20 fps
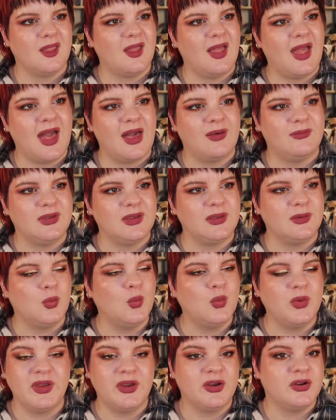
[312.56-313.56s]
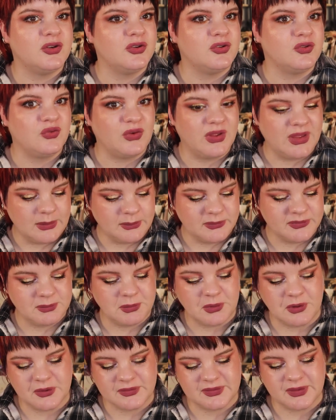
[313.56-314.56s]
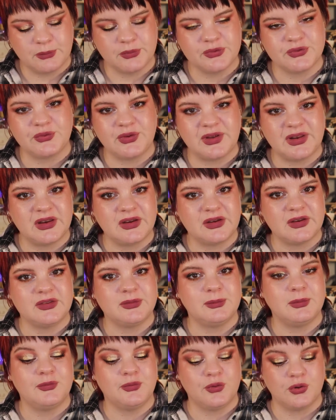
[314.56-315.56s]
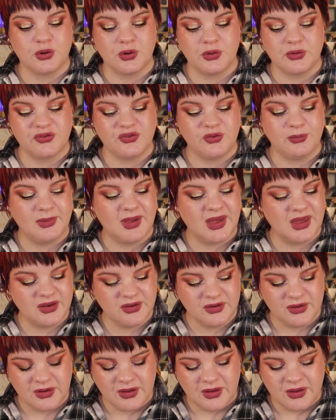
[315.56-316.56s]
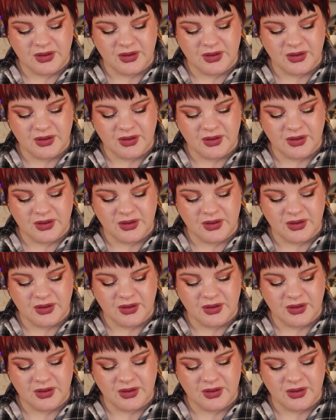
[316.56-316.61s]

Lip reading: having weird dreams because I was reading this before going to bed.